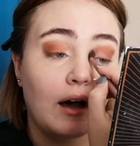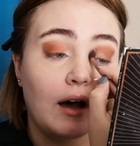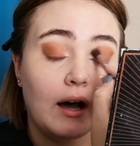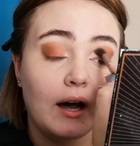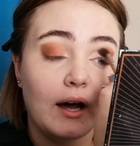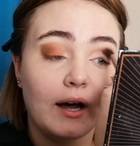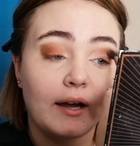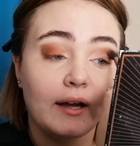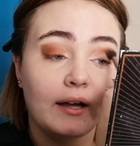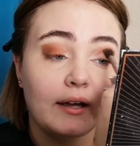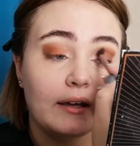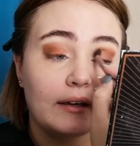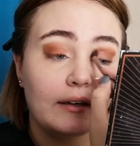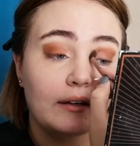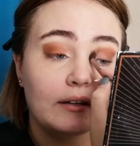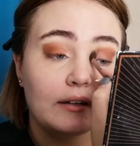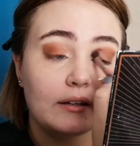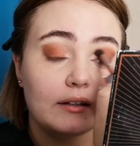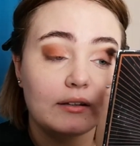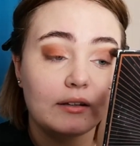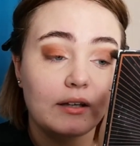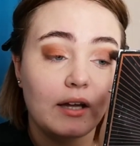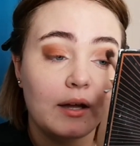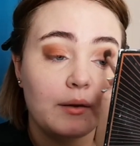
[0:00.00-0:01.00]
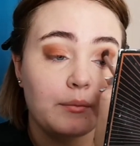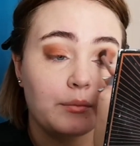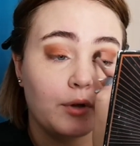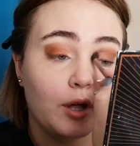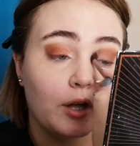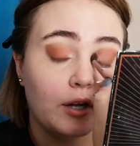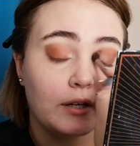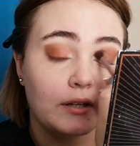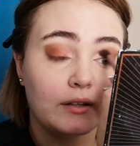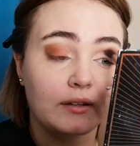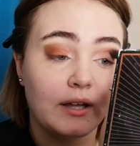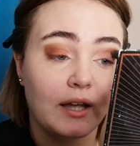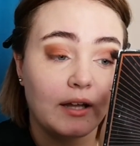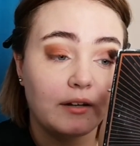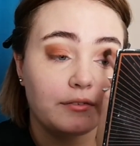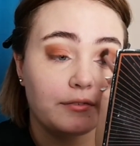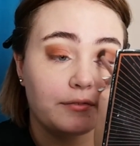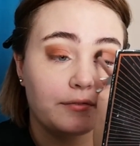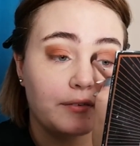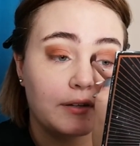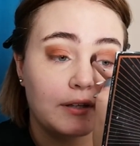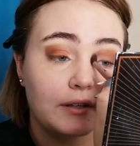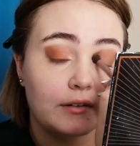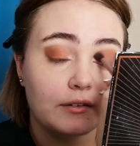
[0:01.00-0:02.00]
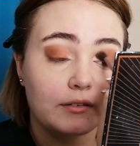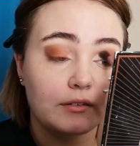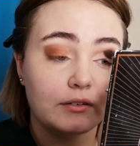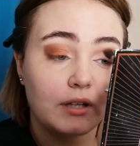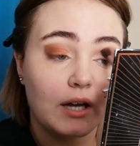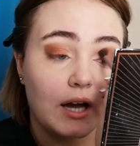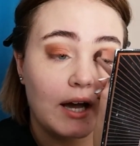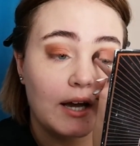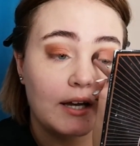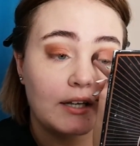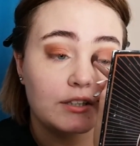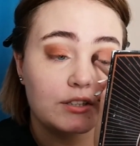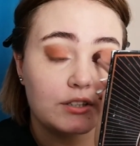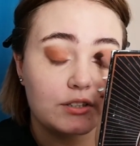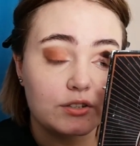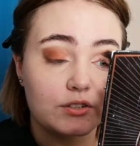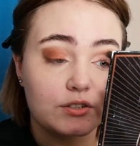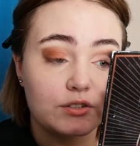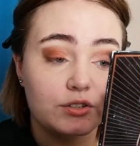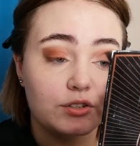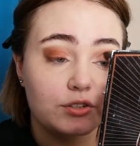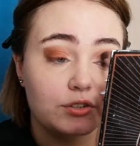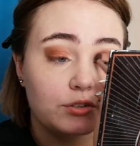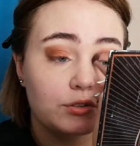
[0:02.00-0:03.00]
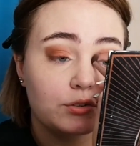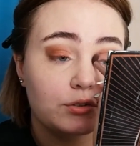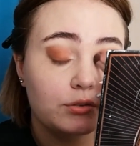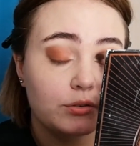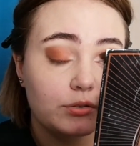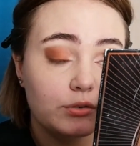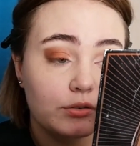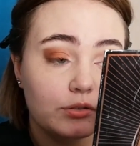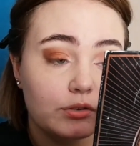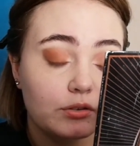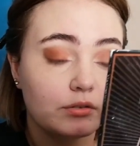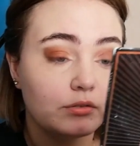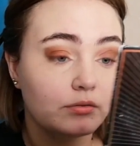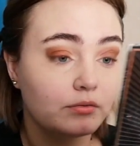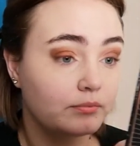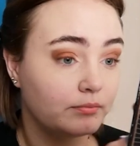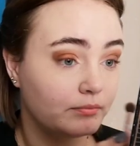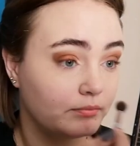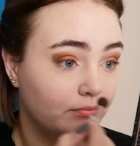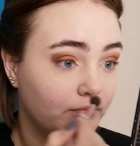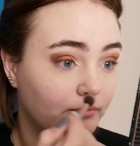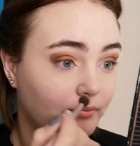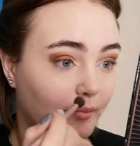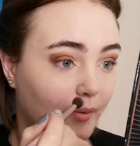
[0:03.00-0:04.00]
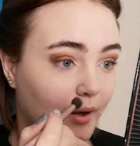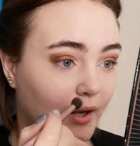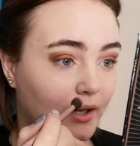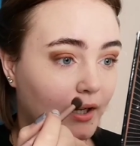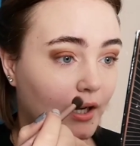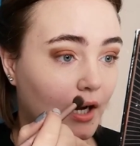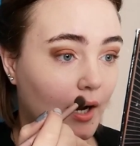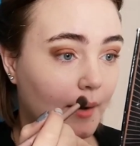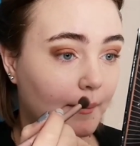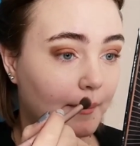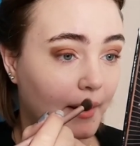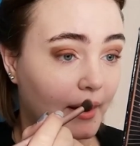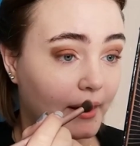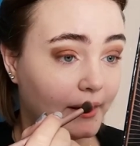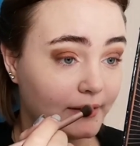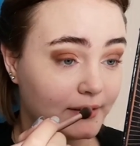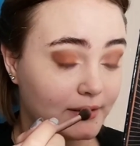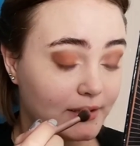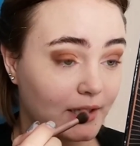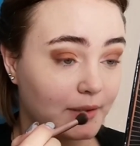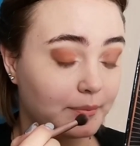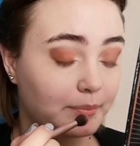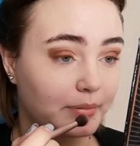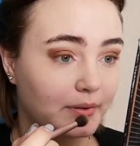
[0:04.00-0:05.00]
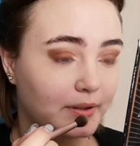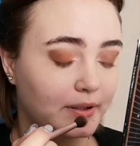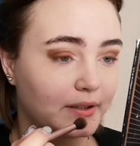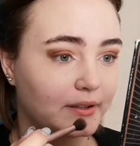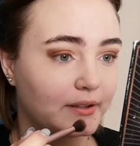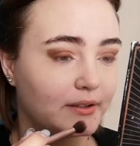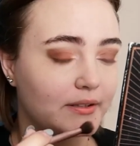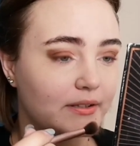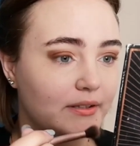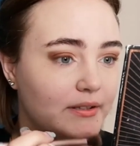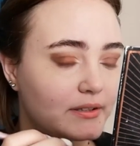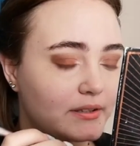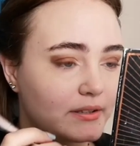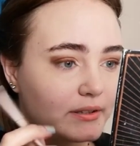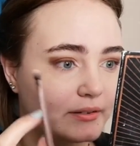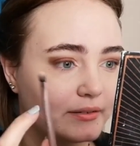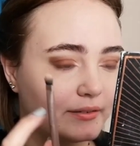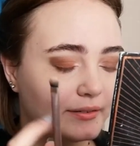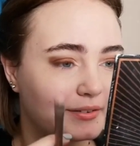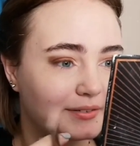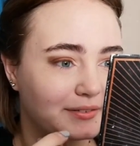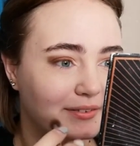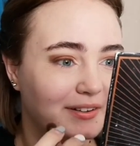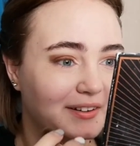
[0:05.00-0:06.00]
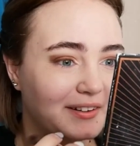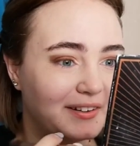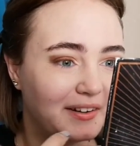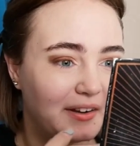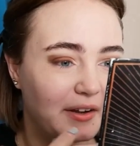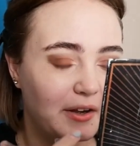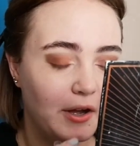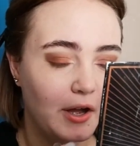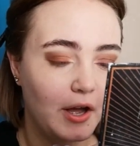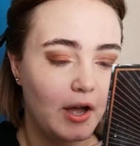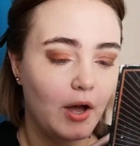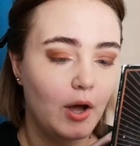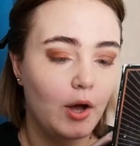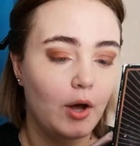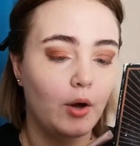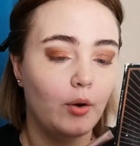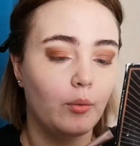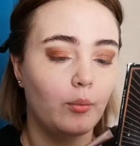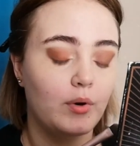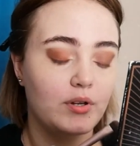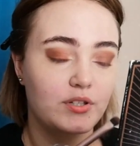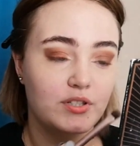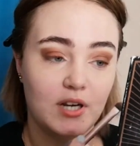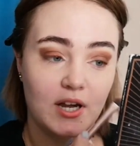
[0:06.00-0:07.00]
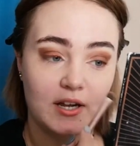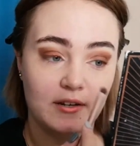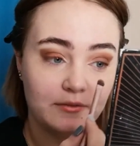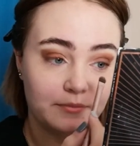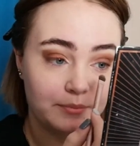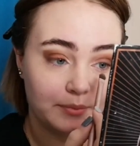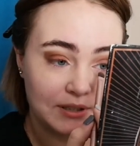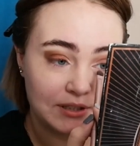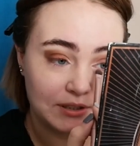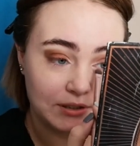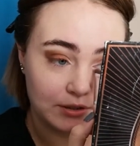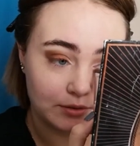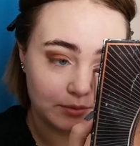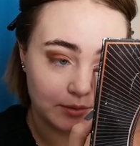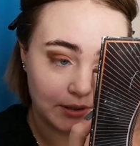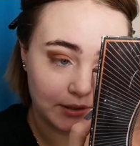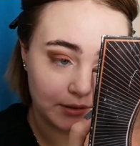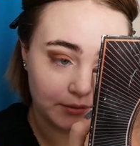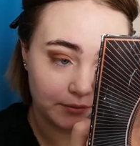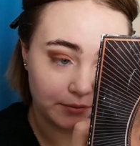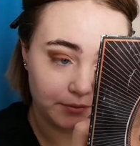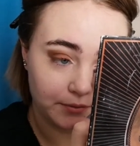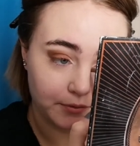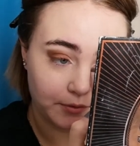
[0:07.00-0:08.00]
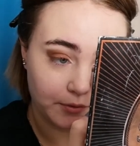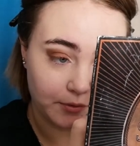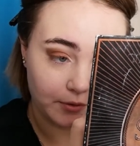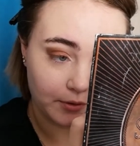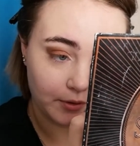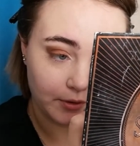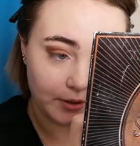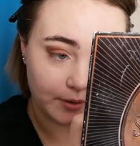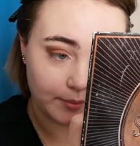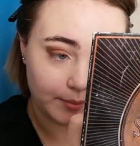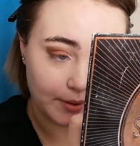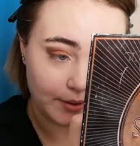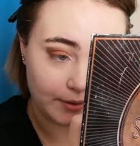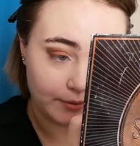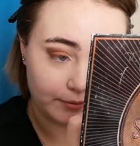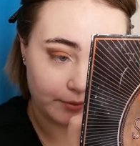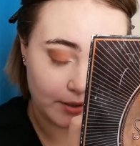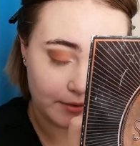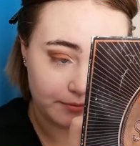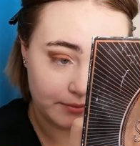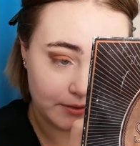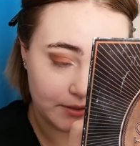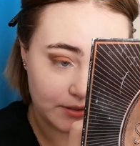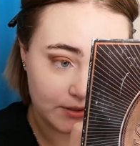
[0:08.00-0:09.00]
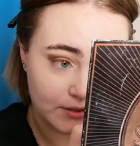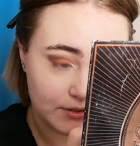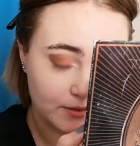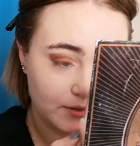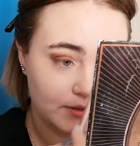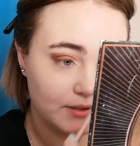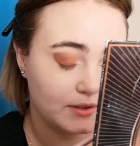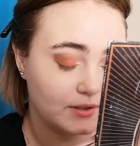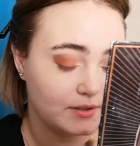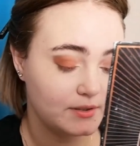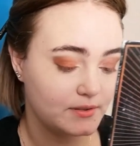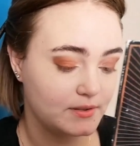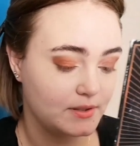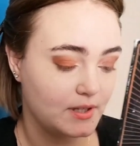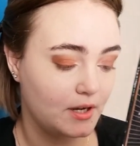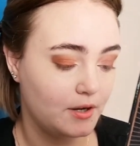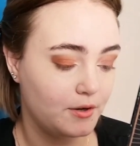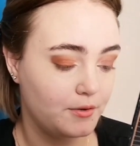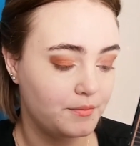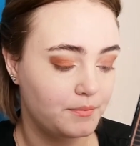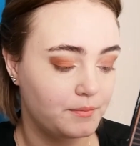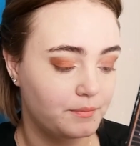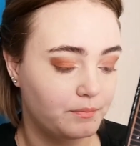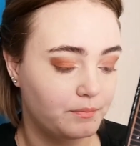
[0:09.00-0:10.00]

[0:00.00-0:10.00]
I am not in that field. I just do makeup as I please, which I've been doing for roughly 2 years now.